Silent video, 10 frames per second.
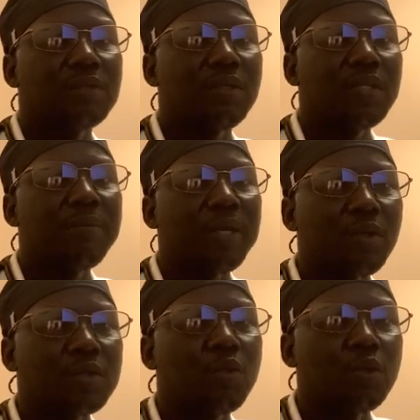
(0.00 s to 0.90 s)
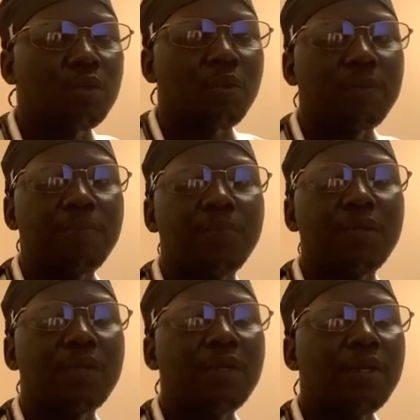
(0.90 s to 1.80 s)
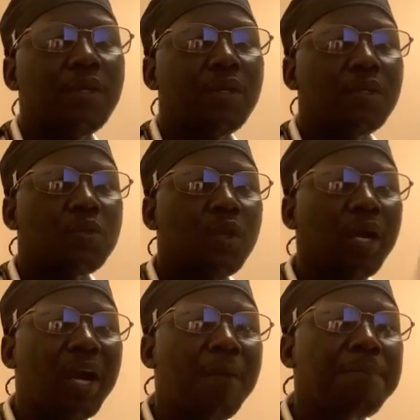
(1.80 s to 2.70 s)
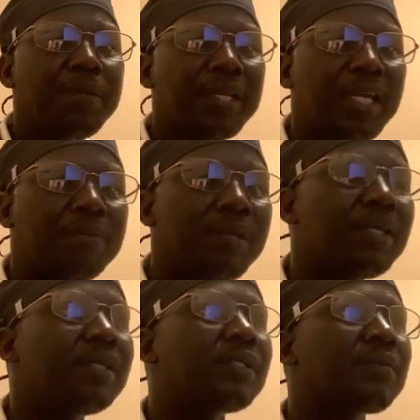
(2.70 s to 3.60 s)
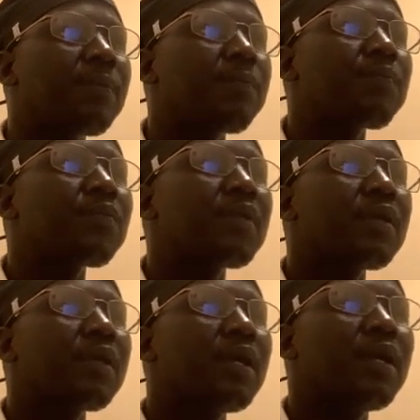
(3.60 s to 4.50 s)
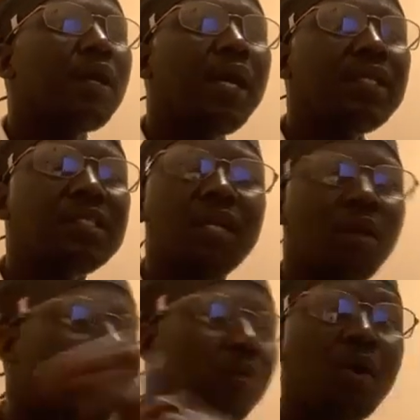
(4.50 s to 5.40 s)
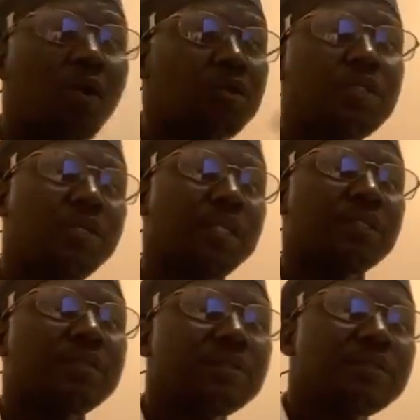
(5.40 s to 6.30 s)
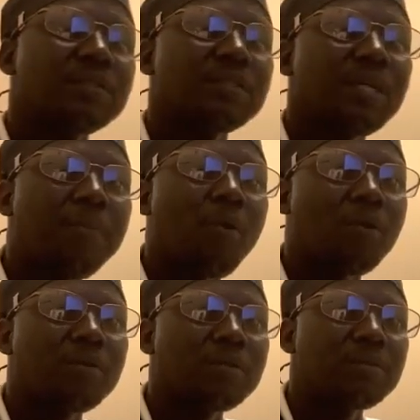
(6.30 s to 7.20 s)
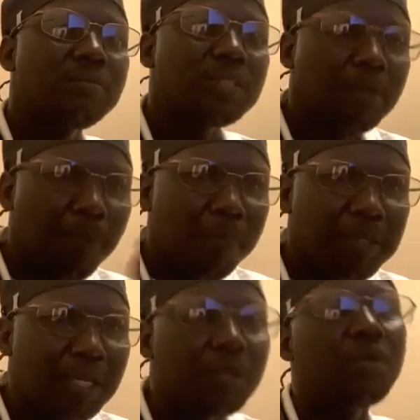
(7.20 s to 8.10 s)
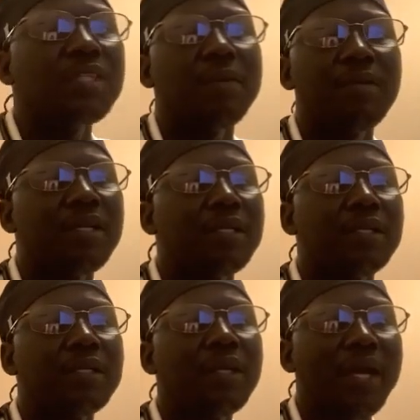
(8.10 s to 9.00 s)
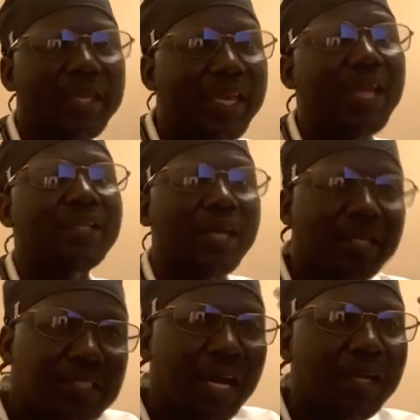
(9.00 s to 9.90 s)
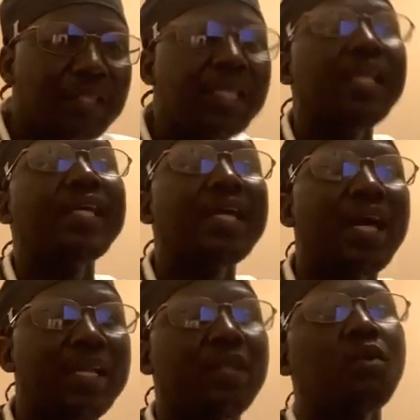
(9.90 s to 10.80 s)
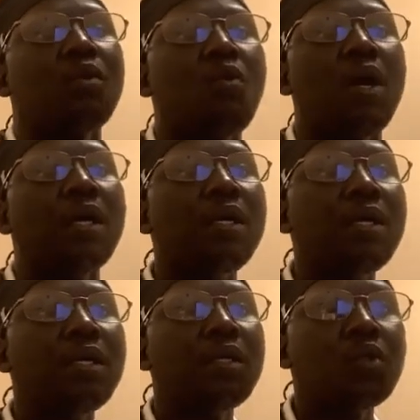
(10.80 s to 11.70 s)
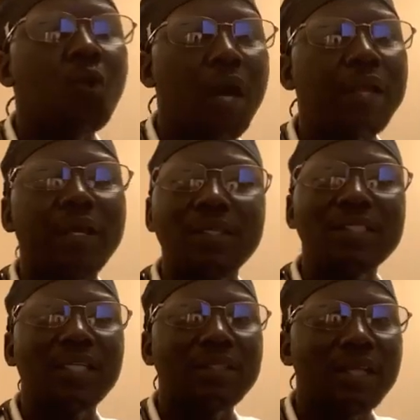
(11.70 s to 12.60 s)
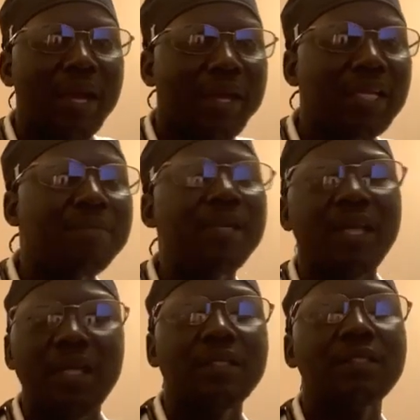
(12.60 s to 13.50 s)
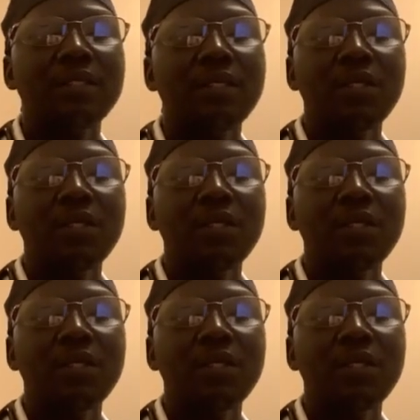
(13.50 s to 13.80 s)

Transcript: What the medical school to? During come period me unchair or long concentrate. Kabo. Micha book micha nung nam dana. I can't learn a charity la neck alel konogwa. To arega teacher la keda medan.